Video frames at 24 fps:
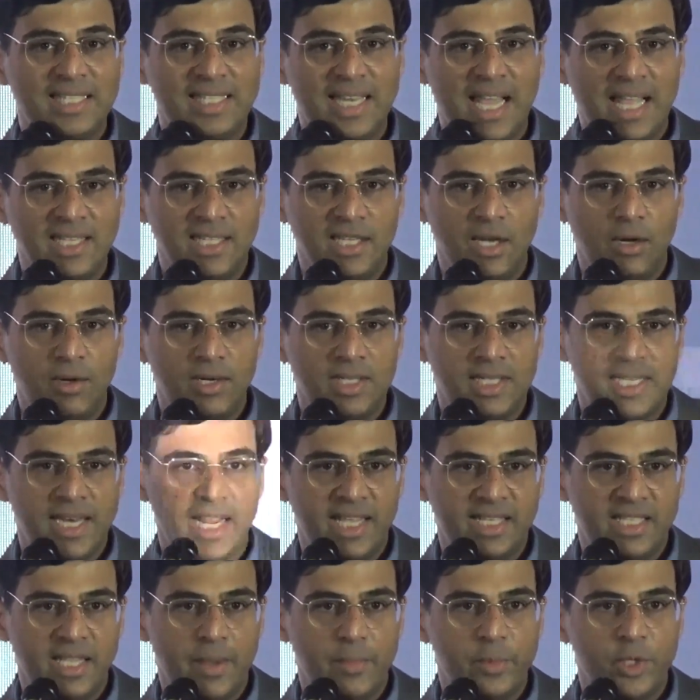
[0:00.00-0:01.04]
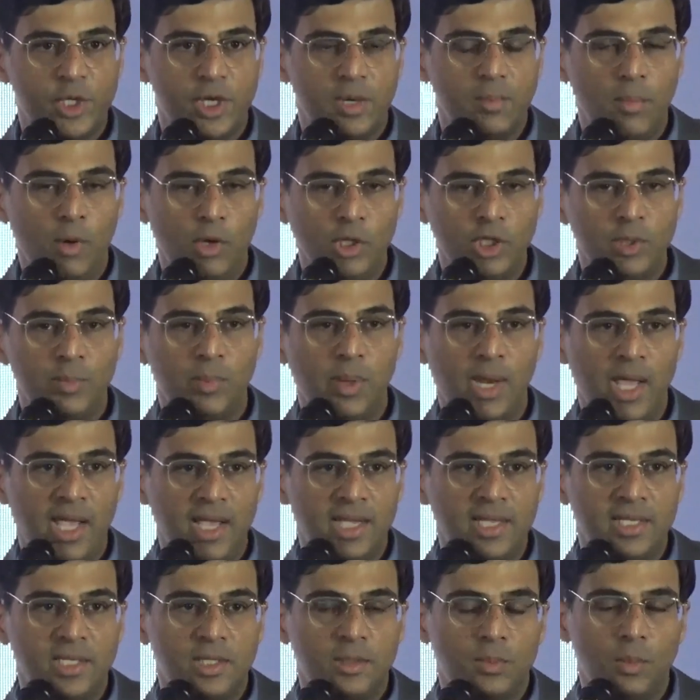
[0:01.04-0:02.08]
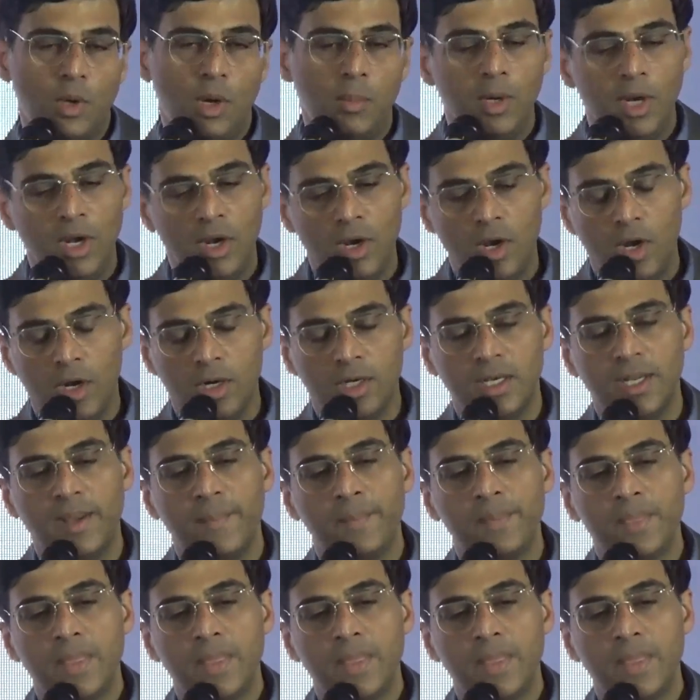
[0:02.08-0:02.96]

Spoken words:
stands out as an exception. Most players wobble a lot.